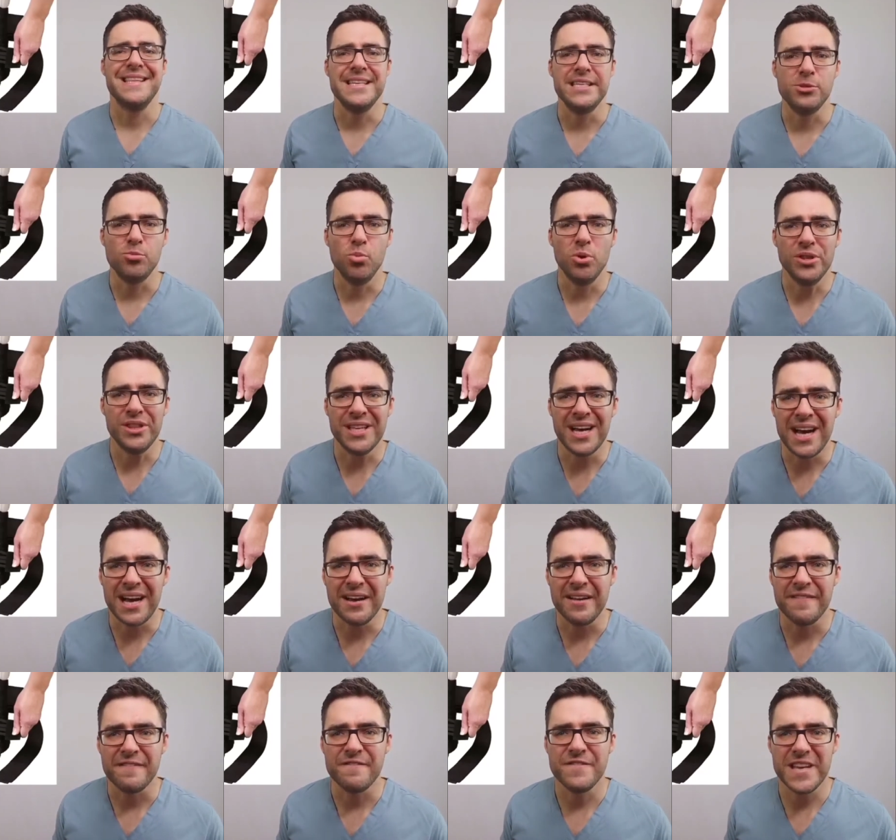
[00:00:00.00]
These will
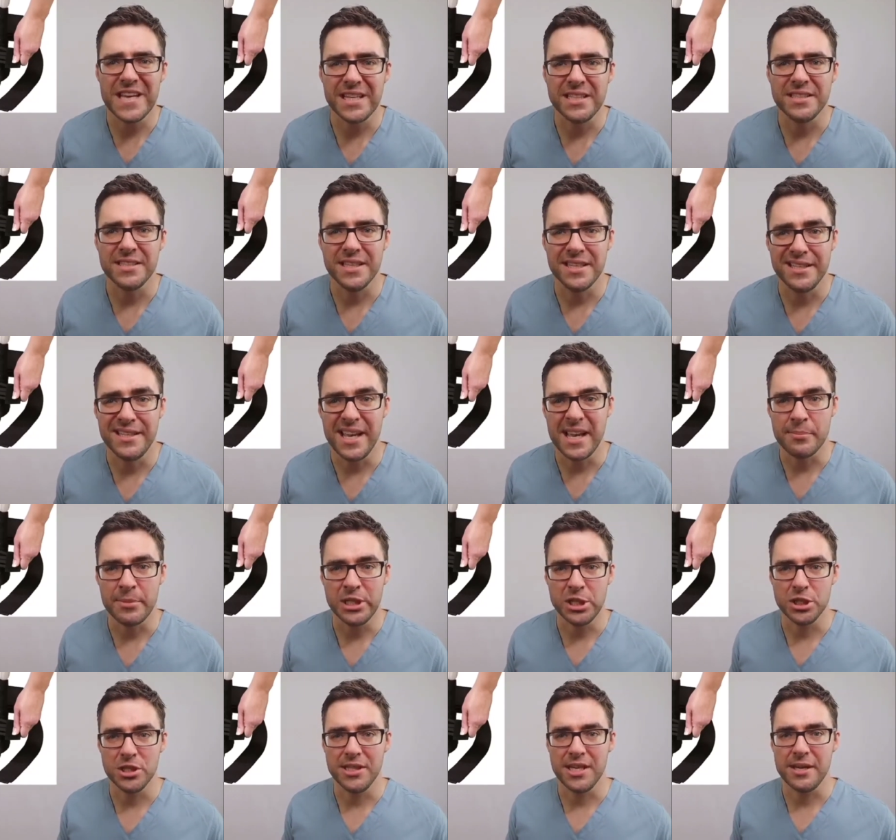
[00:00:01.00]
not fix a
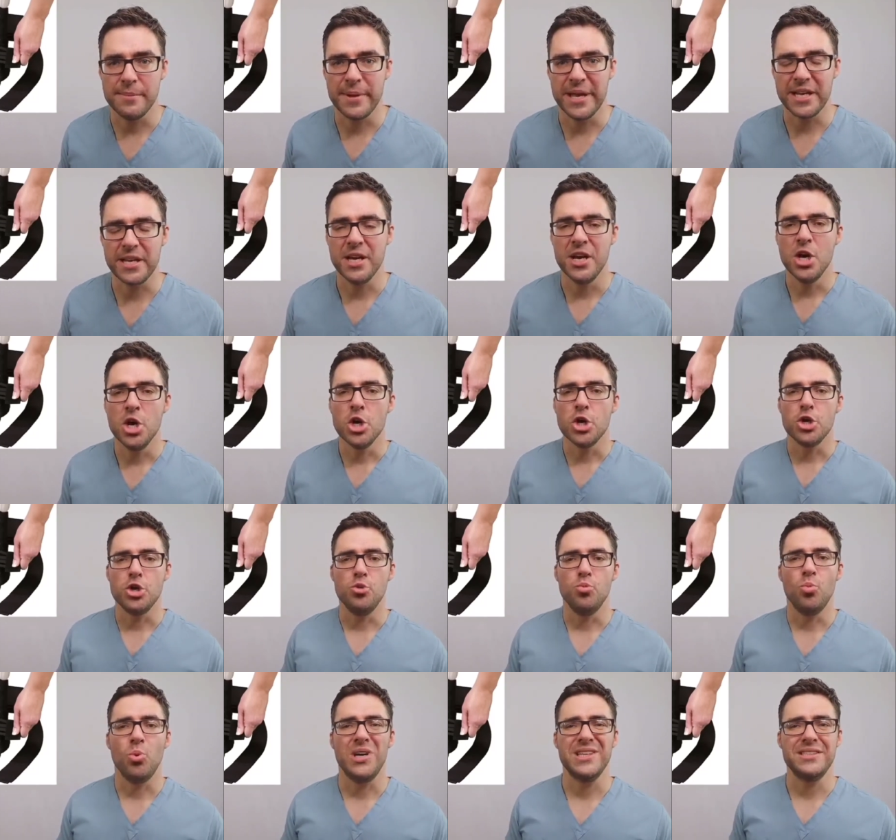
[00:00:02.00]
damaged ligament.
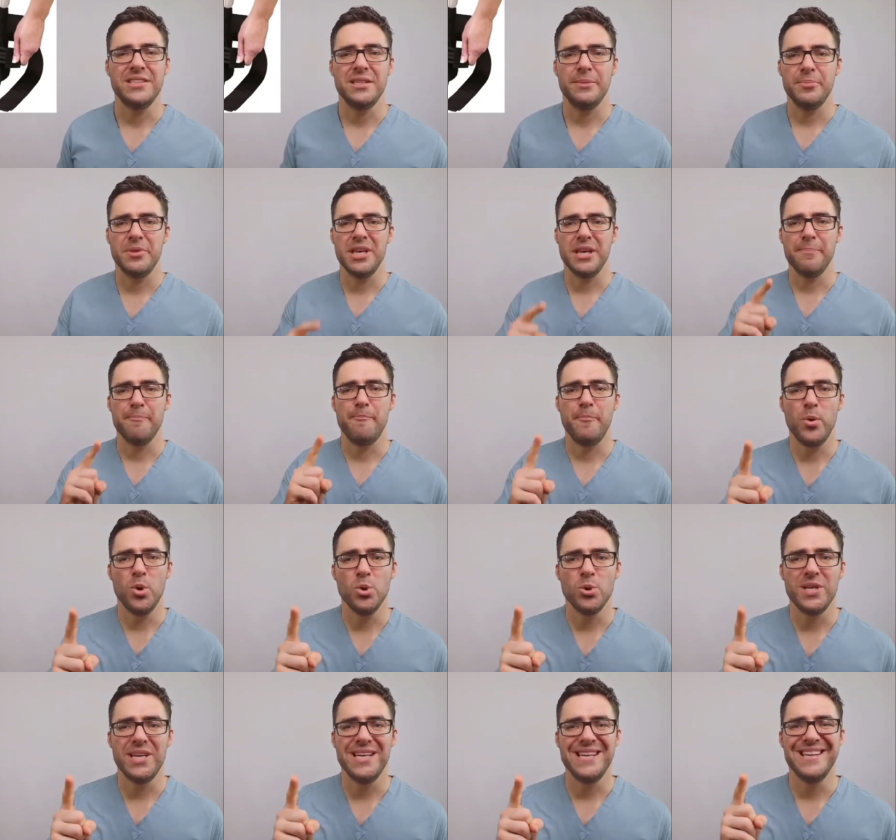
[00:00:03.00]
You want something
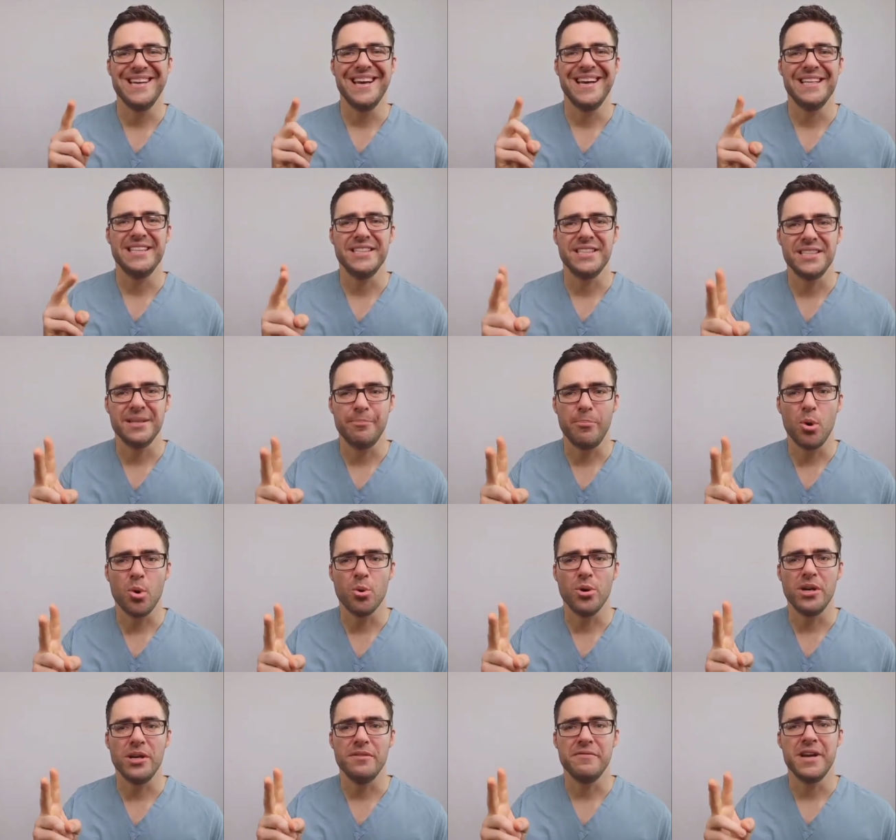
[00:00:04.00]
bulky and
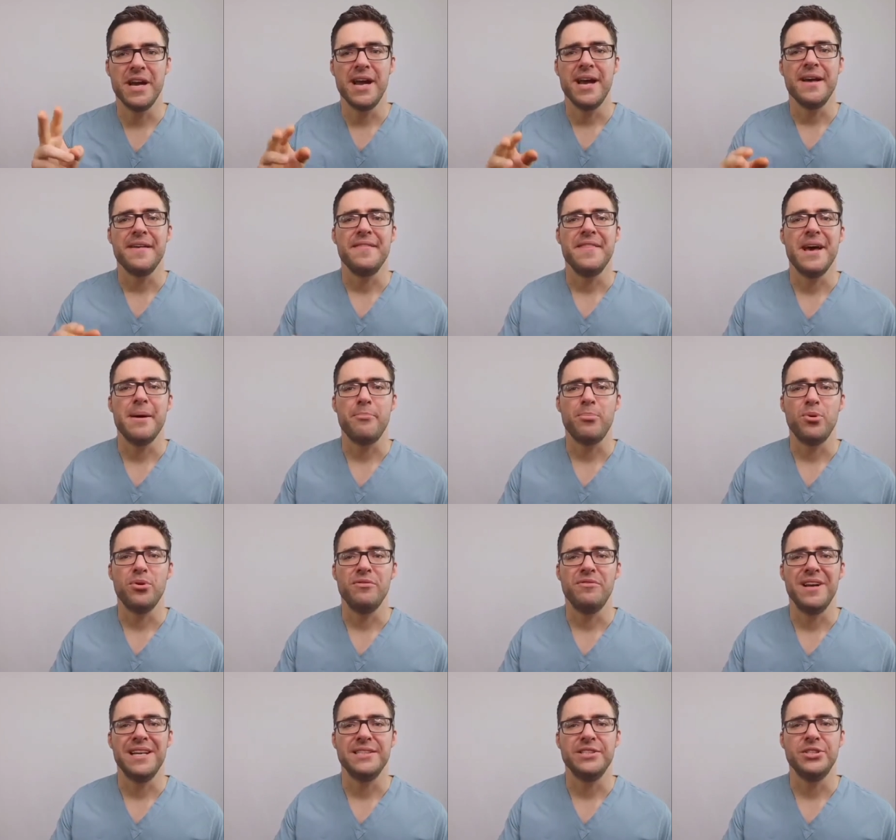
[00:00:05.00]
supportive that
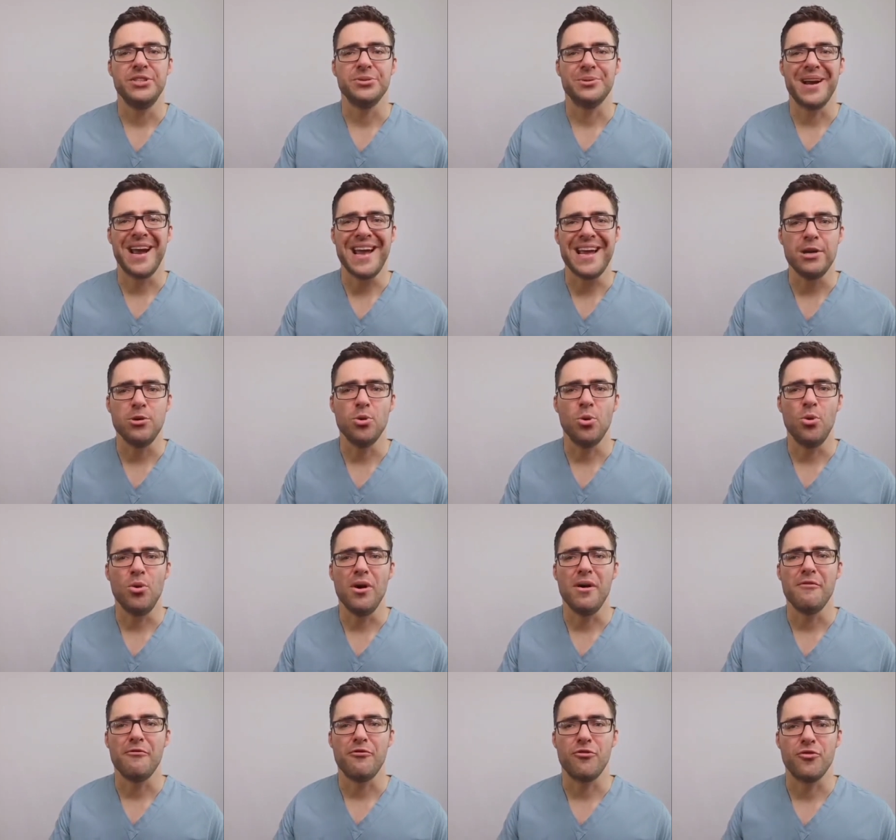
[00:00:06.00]
prevents your
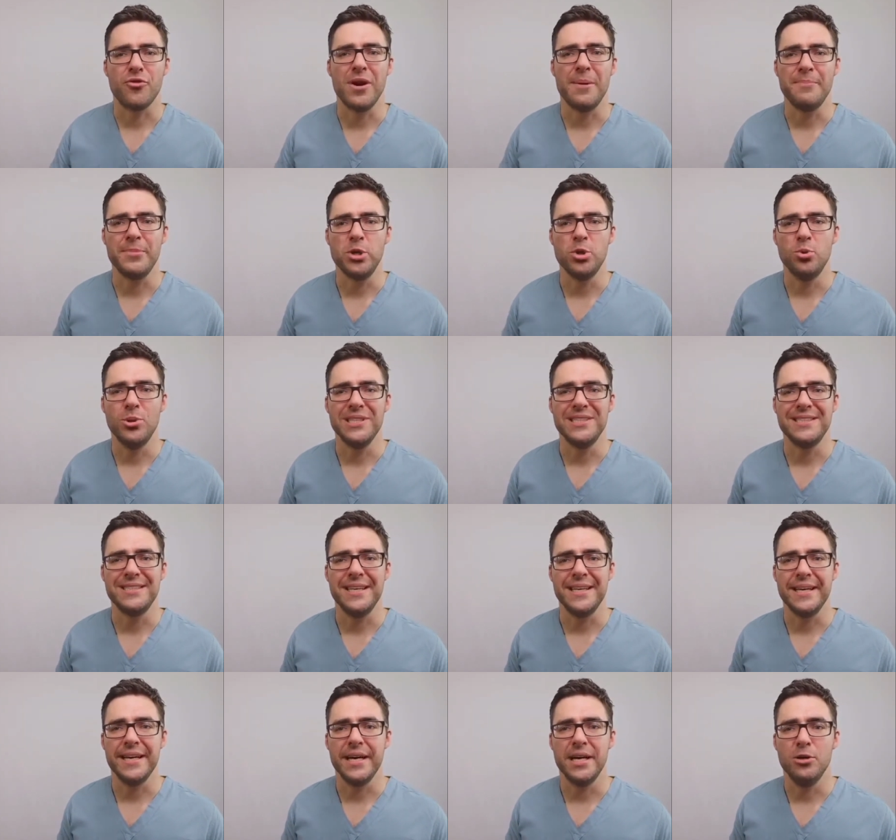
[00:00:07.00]
ankle from
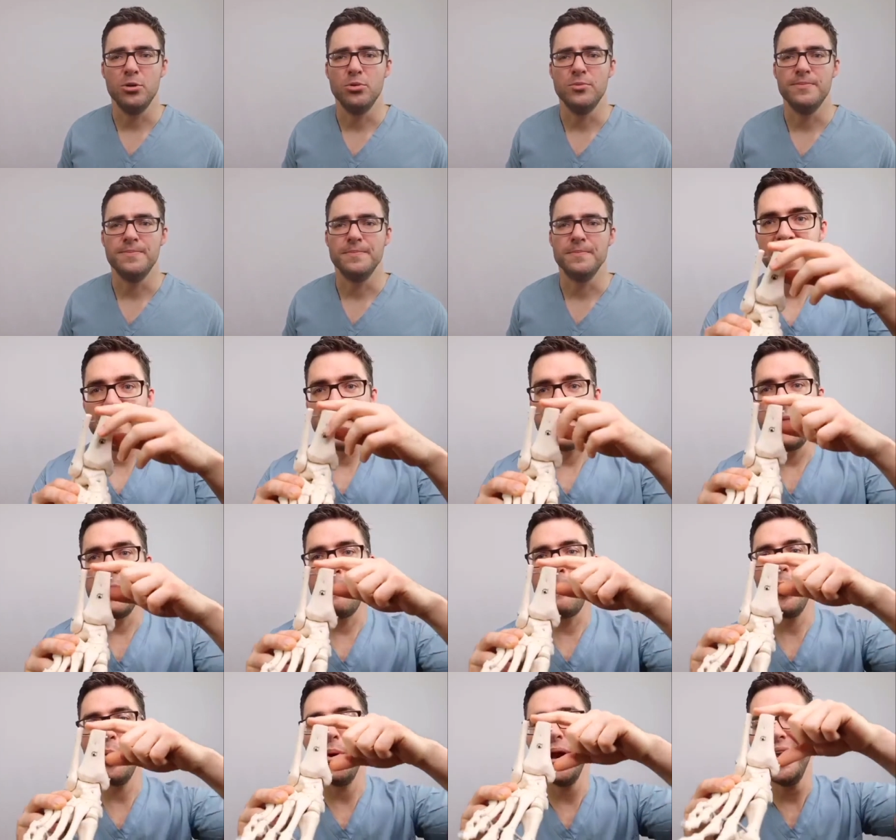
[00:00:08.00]
twisting out. The
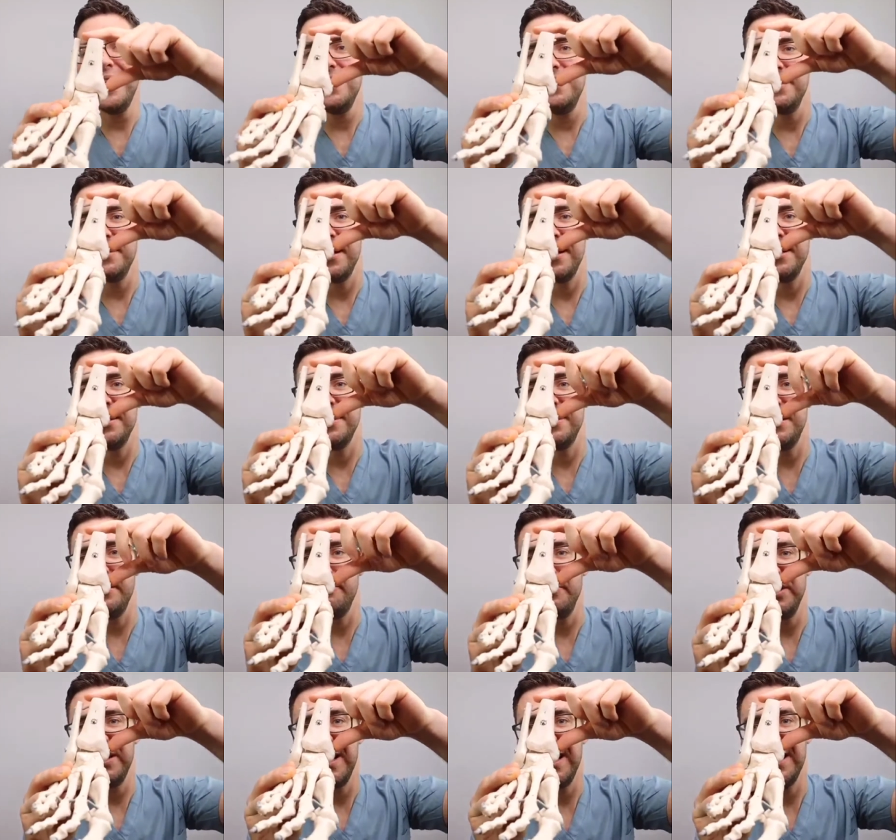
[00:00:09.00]
brace simply